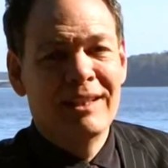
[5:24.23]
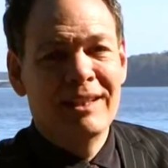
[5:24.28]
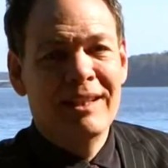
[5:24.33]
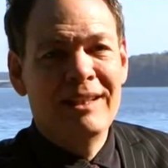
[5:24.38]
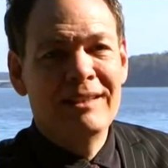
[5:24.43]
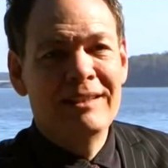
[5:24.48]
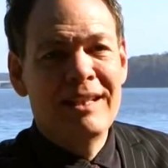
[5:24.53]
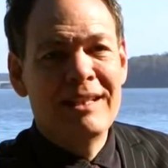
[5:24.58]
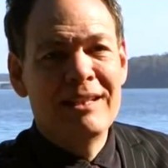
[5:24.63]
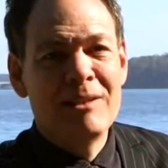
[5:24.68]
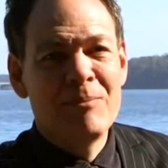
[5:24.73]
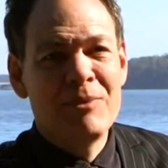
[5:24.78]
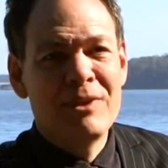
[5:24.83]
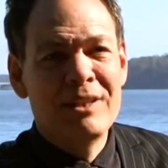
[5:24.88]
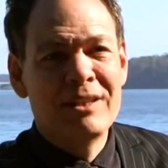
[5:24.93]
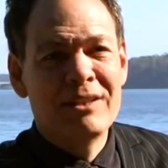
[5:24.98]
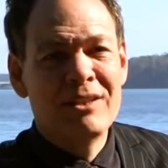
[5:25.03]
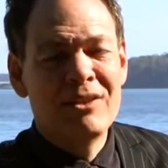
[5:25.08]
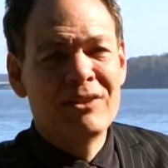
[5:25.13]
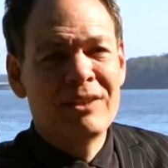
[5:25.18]
And then I'm
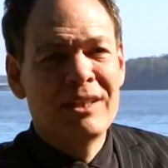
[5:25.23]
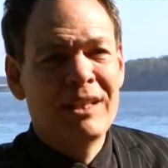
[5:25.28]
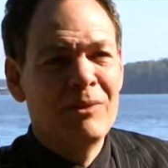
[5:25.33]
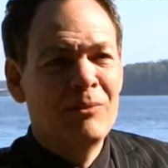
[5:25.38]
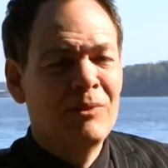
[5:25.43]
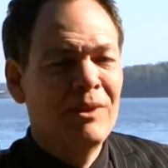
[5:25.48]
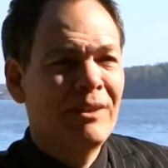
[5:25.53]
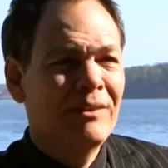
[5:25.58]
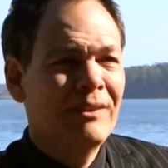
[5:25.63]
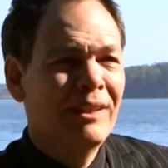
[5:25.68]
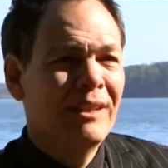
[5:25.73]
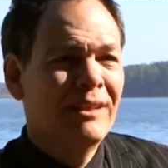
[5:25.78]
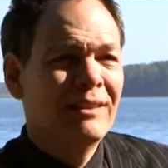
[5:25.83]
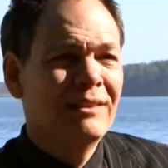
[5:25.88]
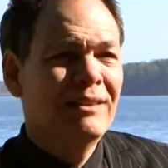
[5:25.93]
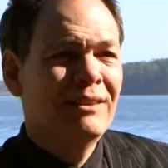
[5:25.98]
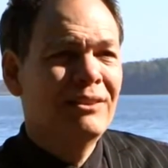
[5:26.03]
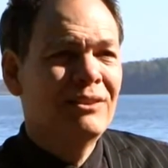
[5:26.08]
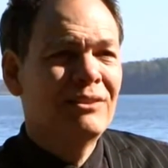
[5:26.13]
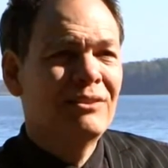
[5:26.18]
thinking, okay, well,
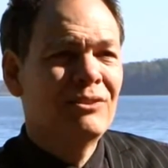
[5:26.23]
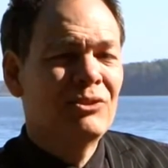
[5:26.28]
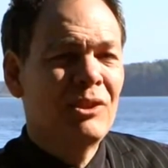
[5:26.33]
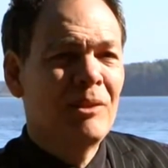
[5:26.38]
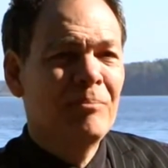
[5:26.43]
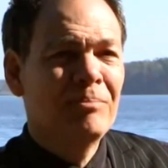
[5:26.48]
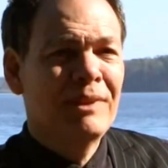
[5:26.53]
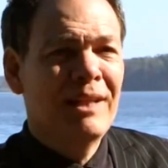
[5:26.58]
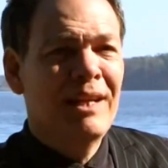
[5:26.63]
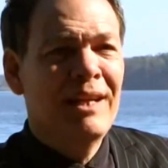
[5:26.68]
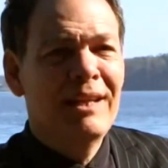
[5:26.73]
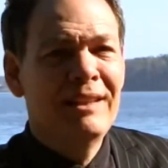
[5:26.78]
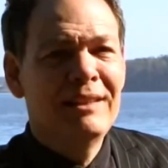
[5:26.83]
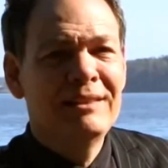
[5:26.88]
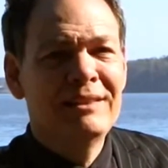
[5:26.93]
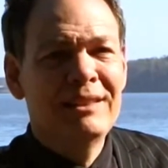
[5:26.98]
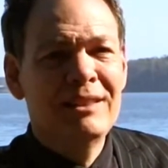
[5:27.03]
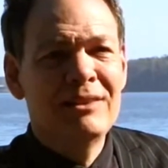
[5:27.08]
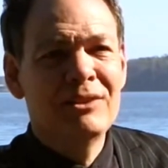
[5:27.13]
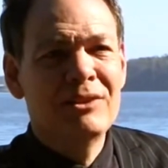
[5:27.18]
this Trump guy,
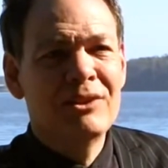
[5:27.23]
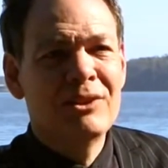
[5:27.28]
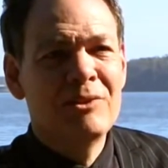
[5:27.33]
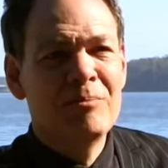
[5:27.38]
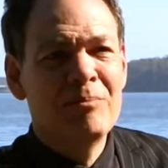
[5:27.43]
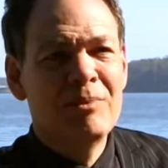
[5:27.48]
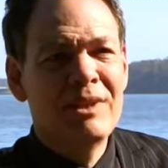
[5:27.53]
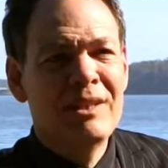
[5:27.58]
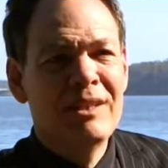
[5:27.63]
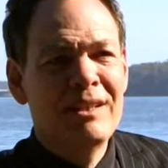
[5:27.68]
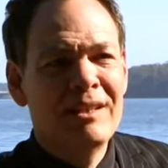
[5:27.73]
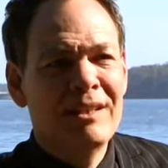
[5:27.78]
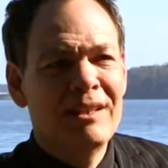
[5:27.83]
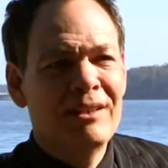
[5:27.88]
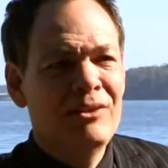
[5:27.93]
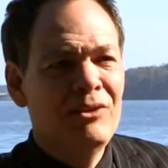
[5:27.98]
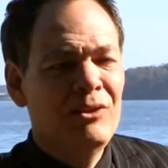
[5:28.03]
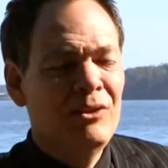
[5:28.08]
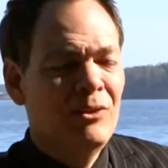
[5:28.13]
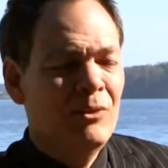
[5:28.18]
it's either going to be a
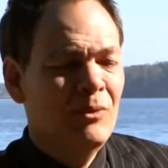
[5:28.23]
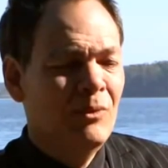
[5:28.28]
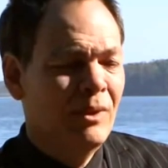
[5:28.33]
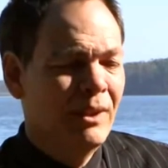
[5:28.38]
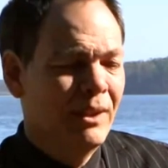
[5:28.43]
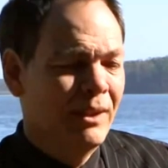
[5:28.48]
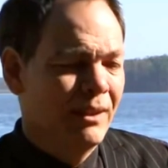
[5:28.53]
new